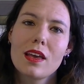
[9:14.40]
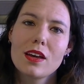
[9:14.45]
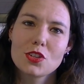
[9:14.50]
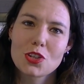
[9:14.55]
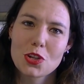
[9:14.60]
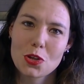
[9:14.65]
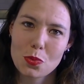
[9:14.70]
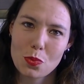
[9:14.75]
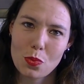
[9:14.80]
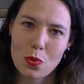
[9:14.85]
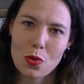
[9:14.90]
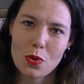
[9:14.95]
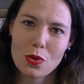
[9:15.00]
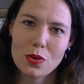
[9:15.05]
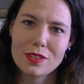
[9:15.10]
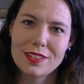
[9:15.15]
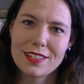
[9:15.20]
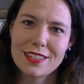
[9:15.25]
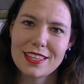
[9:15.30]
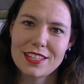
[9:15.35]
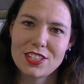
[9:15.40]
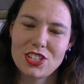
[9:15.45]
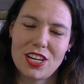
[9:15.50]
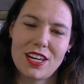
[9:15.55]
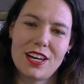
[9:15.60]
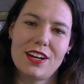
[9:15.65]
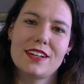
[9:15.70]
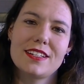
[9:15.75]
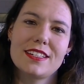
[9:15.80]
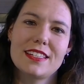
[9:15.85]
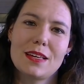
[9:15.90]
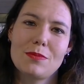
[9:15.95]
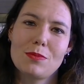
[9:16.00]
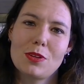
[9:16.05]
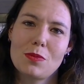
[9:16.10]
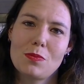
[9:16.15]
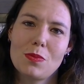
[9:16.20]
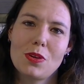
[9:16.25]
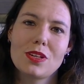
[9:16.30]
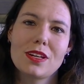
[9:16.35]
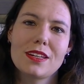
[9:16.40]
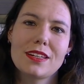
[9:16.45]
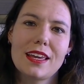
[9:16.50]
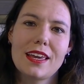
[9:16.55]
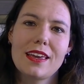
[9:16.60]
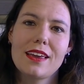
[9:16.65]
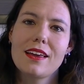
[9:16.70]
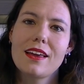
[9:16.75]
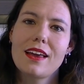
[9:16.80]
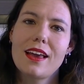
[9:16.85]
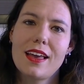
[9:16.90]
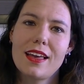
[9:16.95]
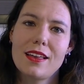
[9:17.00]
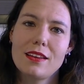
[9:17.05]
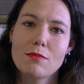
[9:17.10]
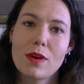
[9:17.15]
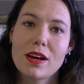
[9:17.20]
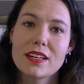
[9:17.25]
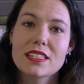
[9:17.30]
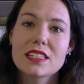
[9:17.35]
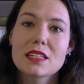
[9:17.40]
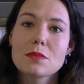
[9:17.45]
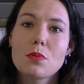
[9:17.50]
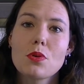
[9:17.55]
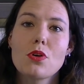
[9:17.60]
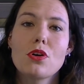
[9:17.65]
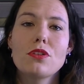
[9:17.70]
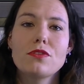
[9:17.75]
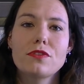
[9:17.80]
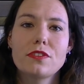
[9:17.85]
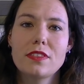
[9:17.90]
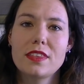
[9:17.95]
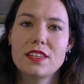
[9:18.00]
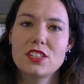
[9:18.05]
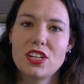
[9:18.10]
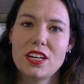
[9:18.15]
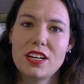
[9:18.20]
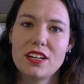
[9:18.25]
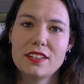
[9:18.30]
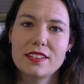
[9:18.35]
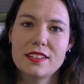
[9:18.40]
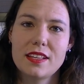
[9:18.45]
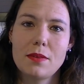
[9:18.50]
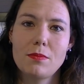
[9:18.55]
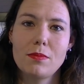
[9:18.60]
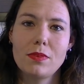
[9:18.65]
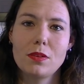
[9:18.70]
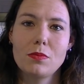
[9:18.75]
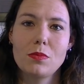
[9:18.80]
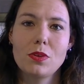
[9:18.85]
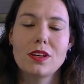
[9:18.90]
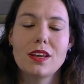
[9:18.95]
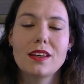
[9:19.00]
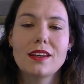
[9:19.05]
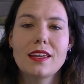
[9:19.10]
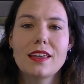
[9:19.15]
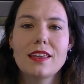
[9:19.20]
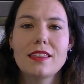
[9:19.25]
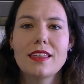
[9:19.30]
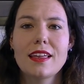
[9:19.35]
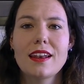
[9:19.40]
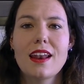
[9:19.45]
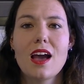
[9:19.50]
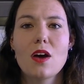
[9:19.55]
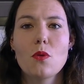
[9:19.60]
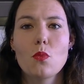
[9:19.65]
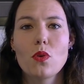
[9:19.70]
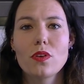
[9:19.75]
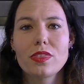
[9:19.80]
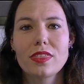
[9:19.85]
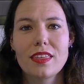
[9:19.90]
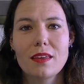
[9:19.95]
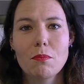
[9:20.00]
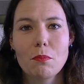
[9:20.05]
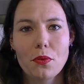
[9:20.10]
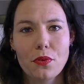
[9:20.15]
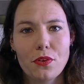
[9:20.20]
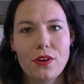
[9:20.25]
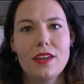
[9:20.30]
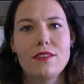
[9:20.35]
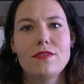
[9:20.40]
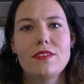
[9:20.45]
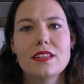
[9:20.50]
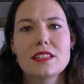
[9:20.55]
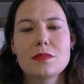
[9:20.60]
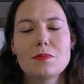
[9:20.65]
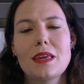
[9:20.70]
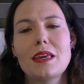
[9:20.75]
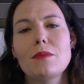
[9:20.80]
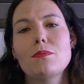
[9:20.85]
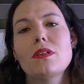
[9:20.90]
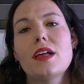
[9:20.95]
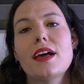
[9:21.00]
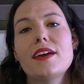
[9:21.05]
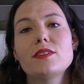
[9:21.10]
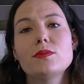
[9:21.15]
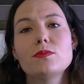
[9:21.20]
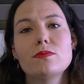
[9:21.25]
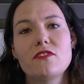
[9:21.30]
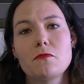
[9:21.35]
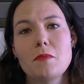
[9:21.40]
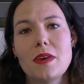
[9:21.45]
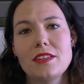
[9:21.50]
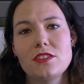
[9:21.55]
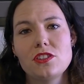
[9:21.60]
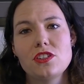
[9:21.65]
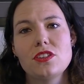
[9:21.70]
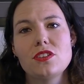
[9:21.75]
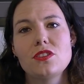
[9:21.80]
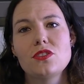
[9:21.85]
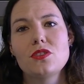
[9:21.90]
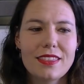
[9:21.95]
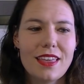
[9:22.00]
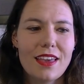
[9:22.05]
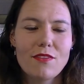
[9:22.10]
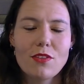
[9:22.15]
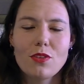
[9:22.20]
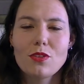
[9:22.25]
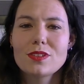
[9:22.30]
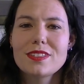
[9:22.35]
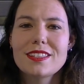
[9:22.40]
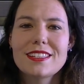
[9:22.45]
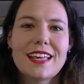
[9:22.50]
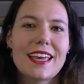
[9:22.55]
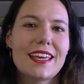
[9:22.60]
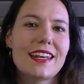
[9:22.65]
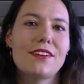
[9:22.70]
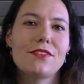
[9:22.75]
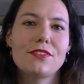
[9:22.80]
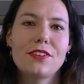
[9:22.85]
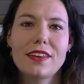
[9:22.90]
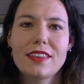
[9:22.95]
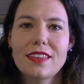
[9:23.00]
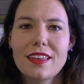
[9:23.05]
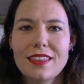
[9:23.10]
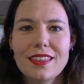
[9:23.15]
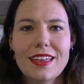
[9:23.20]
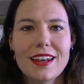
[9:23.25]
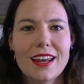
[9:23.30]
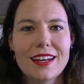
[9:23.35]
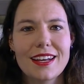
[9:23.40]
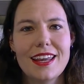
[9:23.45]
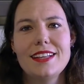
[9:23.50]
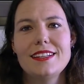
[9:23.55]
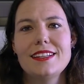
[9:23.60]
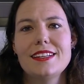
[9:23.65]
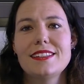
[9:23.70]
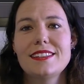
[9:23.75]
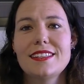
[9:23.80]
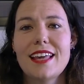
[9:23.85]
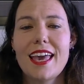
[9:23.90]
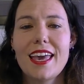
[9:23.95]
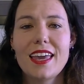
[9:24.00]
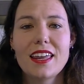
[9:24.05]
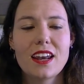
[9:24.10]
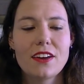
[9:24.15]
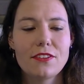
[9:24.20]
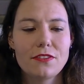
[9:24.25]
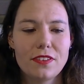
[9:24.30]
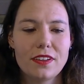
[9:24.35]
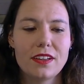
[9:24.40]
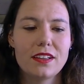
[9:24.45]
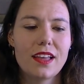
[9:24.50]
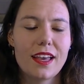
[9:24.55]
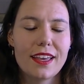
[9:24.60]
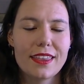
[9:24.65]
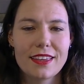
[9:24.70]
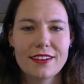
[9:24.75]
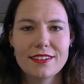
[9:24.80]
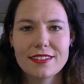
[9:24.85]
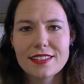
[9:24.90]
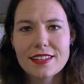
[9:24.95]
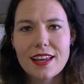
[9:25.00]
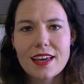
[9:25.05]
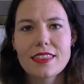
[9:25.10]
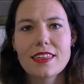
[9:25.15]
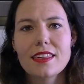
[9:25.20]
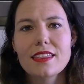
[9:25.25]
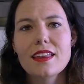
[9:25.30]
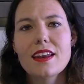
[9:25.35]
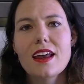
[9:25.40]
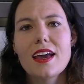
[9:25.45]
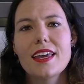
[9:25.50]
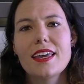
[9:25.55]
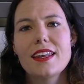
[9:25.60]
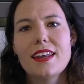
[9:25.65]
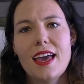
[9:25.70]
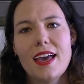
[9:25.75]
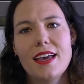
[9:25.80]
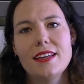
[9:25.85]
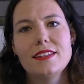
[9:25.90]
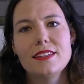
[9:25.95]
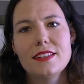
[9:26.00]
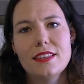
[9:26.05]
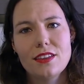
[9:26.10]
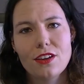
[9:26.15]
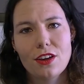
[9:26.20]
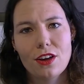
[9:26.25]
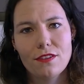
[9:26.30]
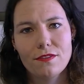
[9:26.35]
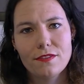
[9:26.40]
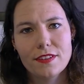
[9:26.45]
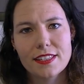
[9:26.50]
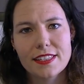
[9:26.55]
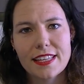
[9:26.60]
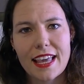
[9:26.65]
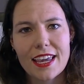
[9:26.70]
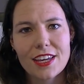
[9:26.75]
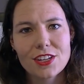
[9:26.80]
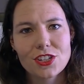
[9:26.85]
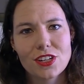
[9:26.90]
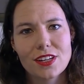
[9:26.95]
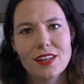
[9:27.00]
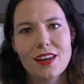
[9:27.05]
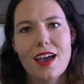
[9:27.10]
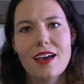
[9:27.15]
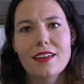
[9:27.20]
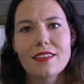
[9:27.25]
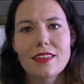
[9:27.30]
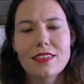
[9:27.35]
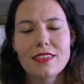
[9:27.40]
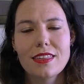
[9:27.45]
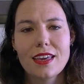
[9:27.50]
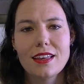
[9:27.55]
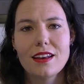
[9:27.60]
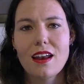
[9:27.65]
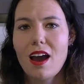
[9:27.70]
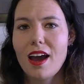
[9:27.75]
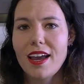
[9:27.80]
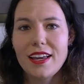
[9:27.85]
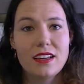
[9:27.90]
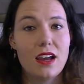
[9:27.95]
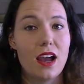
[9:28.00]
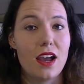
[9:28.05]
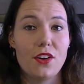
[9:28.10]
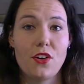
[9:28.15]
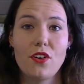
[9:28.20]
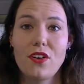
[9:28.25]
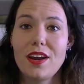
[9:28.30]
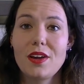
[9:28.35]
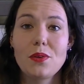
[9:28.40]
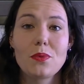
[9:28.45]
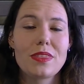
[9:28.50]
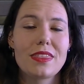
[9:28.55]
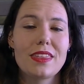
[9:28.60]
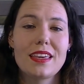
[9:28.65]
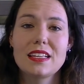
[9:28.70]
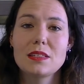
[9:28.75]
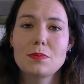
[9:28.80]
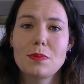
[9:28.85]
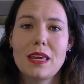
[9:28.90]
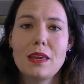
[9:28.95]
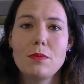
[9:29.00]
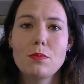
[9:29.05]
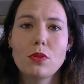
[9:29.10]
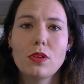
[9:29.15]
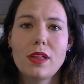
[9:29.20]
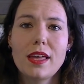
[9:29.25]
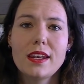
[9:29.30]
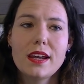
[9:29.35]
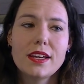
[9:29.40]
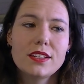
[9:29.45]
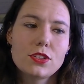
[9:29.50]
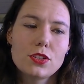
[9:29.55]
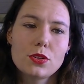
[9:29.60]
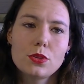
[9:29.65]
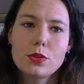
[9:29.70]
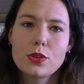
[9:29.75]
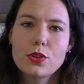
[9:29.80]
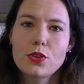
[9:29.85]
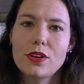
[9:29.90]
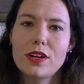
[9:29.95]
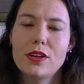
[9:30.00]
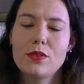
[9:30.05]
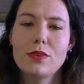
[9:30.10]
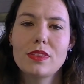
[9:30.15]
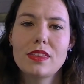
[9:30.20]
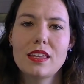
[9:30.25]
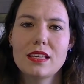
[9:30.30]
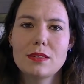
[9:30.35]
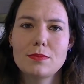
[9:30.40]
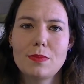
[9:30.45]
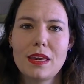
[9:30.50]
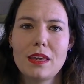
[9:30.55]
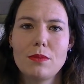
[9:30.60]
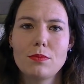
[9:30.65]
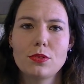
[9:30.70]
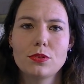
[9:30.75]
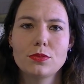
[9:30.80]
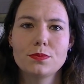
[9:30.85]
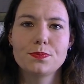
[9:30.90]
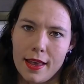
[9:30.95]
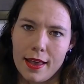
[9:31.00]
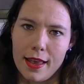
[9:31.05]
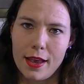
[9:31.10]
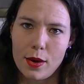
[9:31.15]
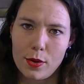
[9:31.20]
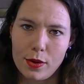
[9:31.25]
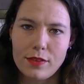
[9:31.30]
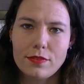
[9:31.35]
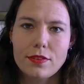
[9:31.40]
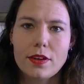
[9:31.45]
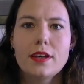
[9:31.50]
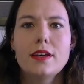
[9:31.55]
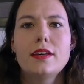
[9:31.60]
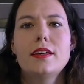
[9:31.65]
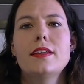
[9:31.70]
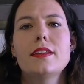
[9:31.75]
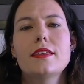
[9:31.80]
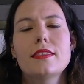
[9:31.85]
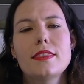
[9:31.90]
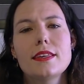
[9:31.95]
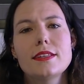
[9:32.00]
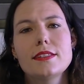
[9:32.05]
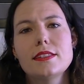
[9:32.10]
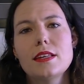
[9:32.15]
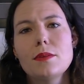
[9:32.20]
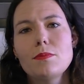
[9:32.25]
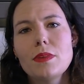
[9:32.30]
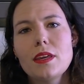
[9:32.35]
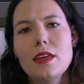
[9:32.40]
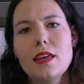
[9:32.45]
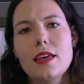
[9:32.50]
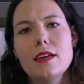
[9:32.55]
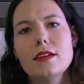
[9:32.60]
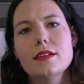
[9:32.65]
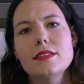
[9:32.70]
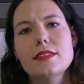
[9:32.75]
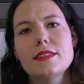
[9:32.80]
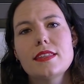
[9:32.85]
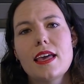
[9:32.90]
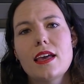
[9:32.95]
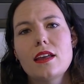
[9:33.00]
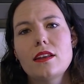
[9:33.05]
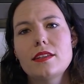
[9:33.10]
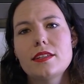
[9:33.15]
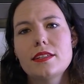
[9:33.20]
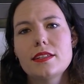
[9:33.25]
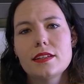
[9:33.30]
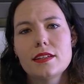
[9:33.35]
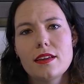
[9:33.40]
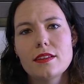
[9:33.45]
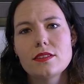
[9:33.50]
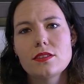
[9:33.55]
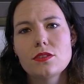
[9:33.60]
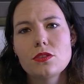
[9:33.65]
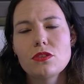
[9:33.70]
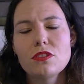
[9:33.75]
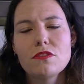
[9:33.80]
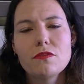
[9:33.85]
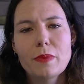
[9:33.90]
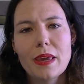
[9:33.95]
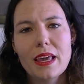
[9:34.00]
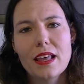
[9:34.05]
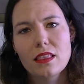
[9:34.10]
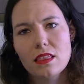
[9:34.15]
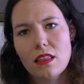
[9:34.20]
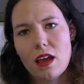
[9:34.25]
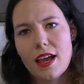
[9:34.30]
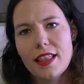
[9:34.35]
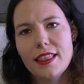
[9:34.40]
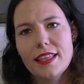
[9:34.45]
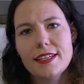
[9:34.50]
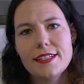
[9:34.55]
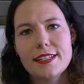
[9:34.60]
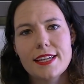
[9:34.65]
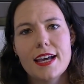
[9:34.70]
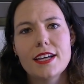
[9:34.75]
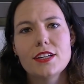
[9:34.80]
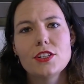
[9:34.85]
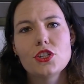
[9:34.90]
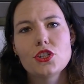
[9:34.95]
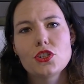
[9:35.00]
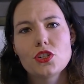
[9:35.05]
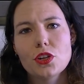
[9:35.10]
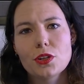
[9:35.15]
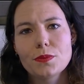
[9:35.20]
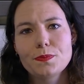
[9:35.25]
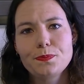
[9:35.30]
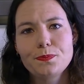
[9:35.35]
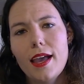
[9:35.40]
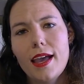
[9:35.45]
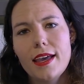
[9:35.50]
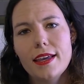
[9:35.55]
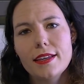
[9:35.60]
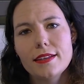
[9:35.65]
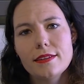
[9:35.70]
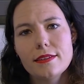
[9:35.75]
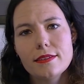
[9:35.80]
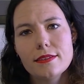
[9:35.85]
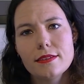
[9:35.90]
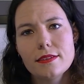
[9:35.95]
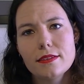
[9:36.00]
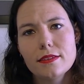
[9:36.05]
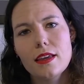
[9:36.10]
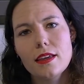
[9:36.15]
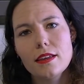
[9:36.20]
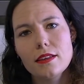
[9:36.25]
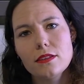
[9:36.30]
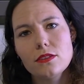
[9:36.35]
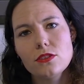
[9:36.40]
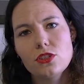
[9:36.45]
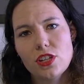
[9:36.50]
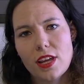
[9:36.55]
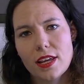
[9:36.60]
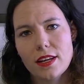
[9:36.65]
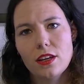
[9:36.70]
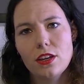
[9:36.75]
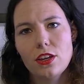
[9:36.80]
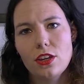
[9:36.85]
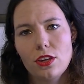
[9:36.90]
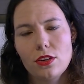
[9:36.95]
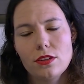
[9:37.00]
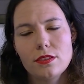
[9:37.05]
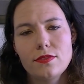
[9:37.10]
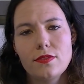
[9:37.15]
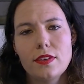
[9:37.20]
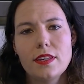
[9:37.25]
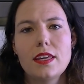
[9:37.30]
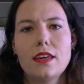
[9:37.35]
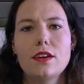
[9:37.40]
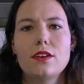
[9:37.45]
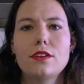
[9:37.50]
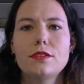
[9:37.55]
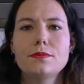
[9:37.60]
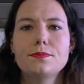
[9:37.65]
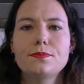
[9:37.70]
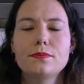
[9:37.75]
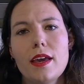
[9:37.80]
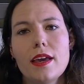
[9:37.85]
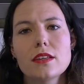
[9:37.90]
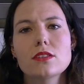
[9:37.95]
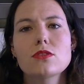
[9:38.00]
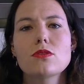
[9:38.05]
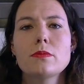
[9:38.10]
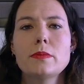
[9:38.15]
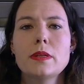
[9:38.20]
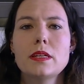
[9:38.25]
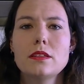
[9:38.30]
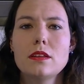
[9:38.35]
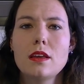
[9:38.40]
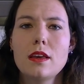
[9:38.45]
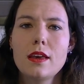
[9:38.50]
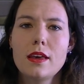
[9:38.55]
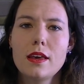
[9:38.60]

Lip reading: towards the GRSM community and my support for the GRSM community than what the previous people I mentioned. They've all said everything that I need to say, and I feel like there is nothing that I can add to the conversation other than I agree with these people, and I do agree with these people. However, there's something else that is sort of being lightly touched on, and in Shannon Q's video, excrement